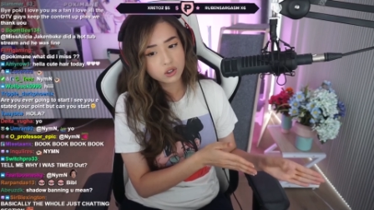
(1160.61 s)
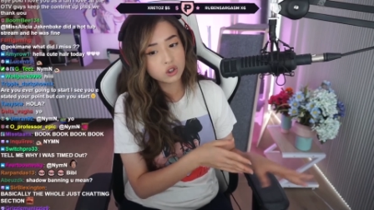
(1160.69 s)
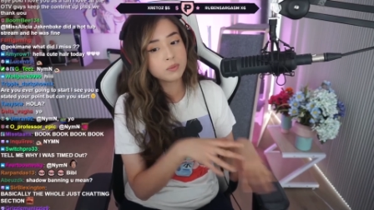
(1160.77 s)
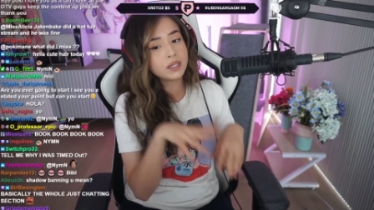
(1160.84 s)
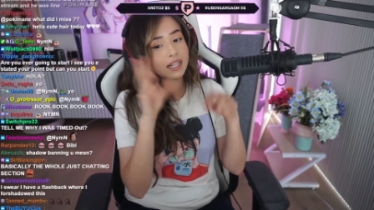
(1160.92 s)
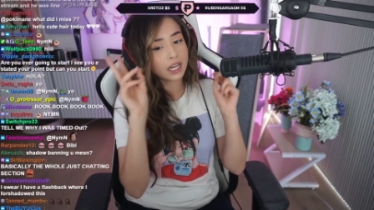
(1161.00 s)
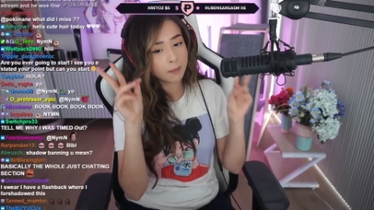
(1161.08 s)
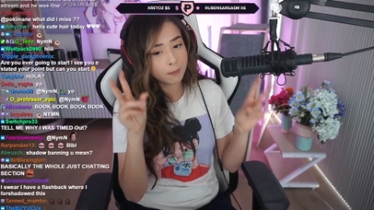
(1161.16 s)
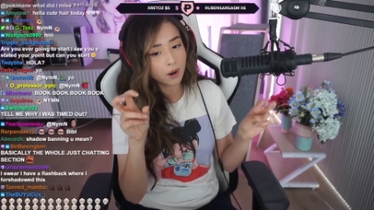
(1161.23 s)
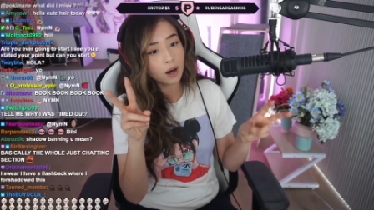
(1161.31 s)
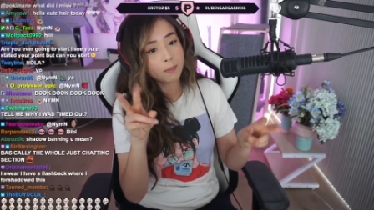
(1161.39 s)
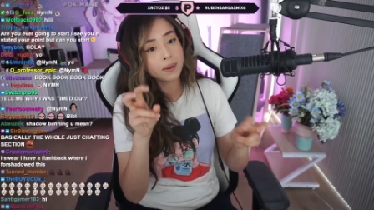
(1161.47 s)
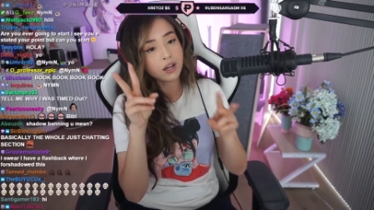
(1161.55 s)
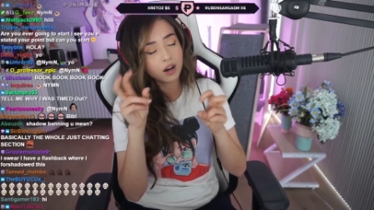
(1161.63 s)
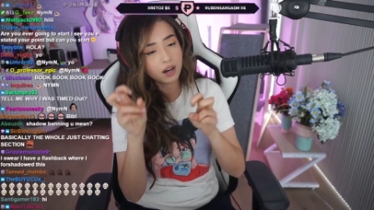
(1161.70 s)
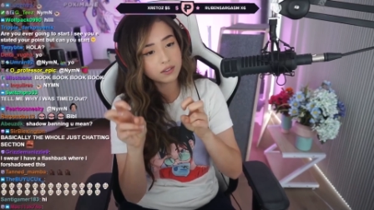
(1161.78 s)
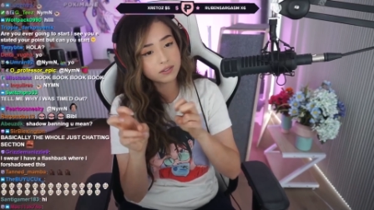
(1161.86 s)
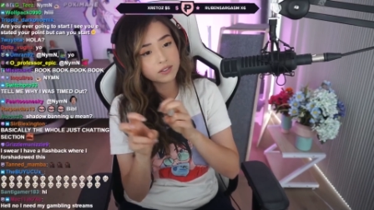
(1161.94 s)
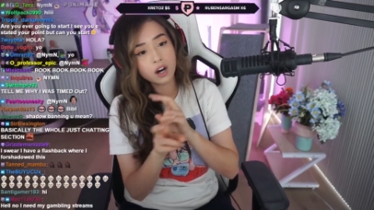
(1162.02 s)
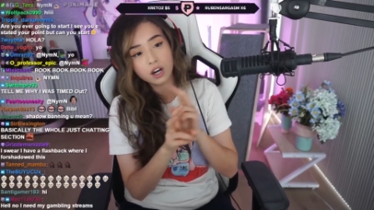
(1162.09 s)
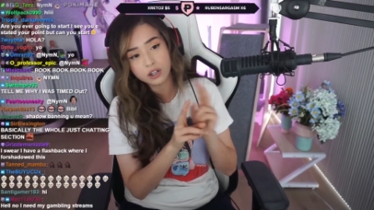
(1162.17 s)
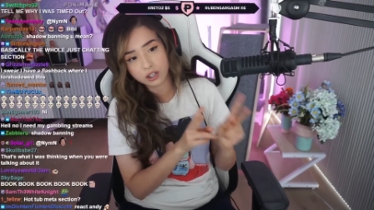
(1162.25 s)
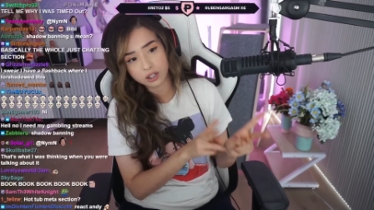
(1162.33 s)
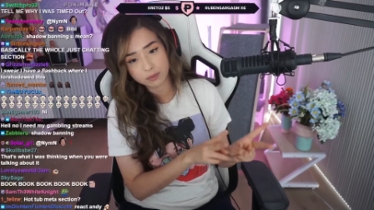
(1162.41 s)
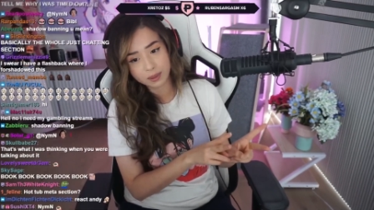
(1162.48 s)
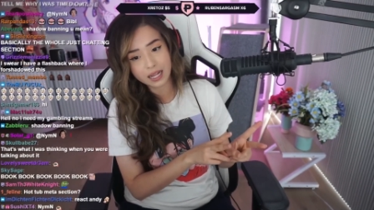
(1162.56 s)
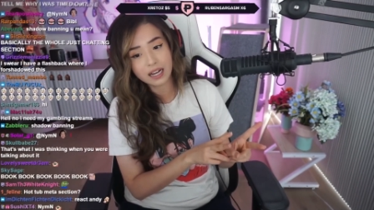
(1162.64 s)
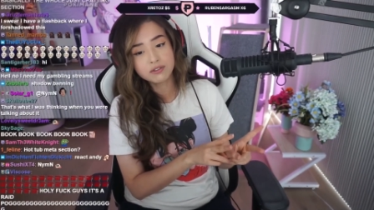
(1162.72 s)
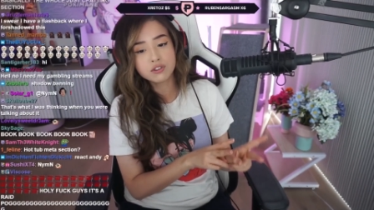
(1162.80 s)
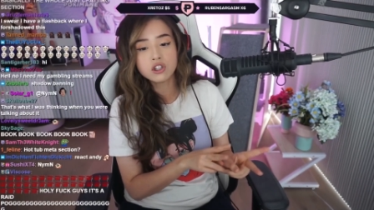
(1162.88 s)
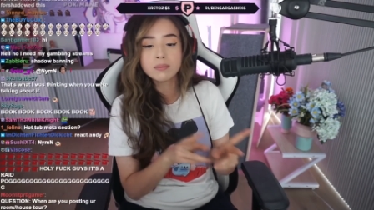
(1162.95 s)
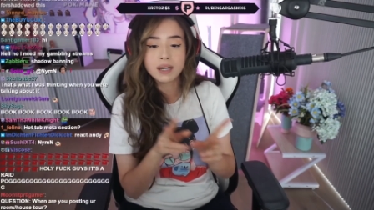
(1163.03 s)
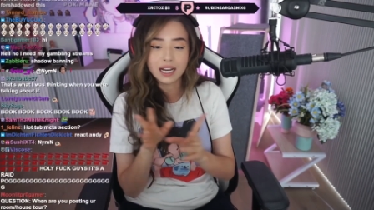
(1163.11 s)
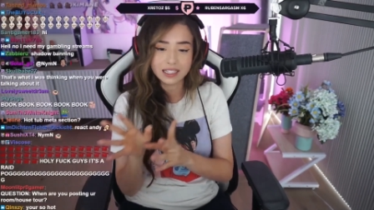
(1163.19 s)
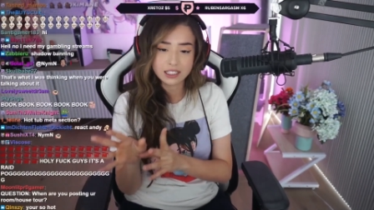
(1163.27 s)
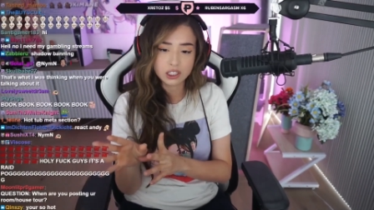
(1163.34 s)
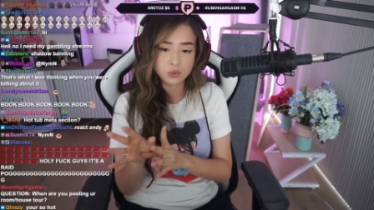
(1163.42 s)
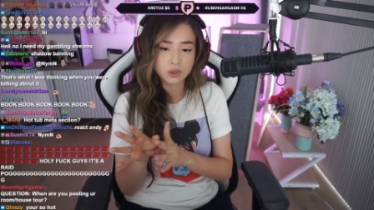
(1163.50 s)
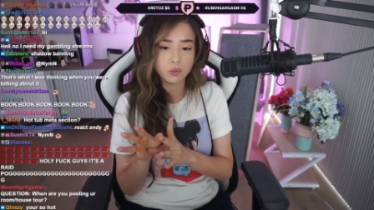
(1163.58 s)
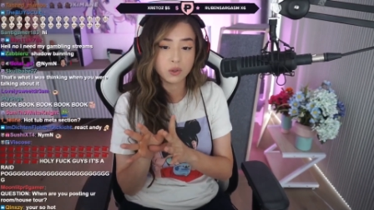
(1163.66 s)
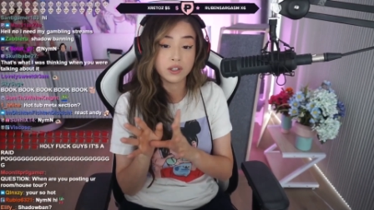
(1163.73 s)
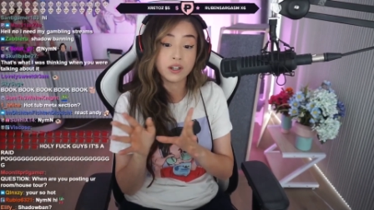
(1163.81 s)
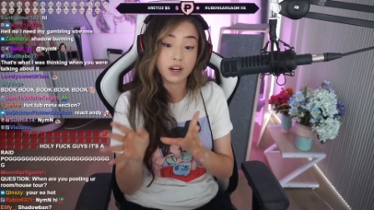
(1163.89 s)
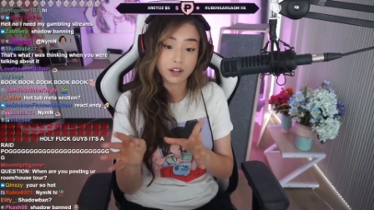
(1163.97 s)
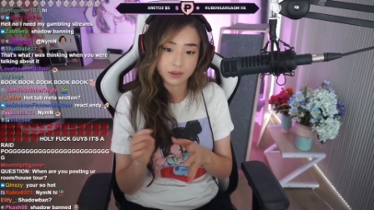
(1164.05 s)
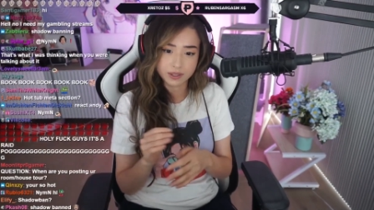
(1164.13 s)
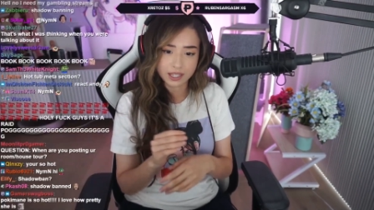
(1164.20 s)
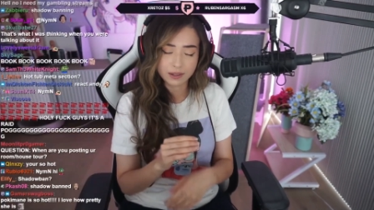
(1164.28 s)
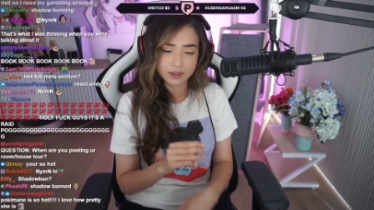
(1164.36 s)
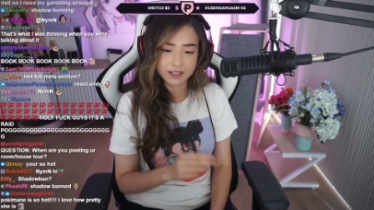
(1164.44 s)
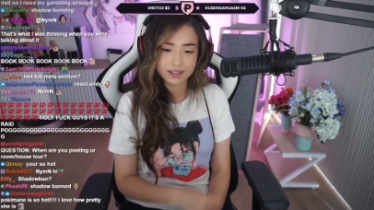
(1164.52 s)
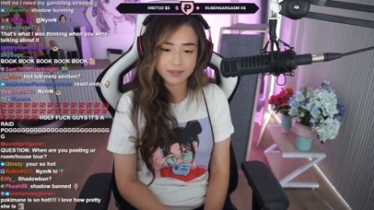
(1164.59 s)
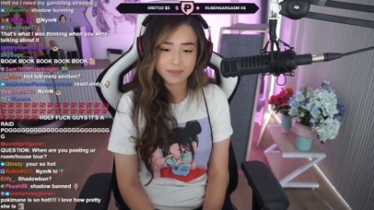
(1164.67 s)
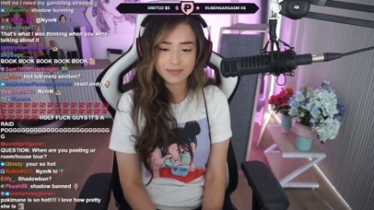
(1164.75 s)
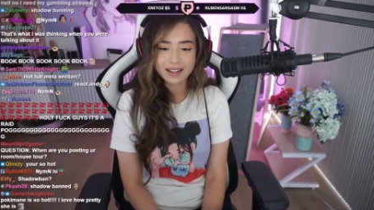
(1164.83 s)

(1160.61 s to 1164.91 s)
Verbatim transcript: to be like popping off on our platform, and this is what we're not okay with.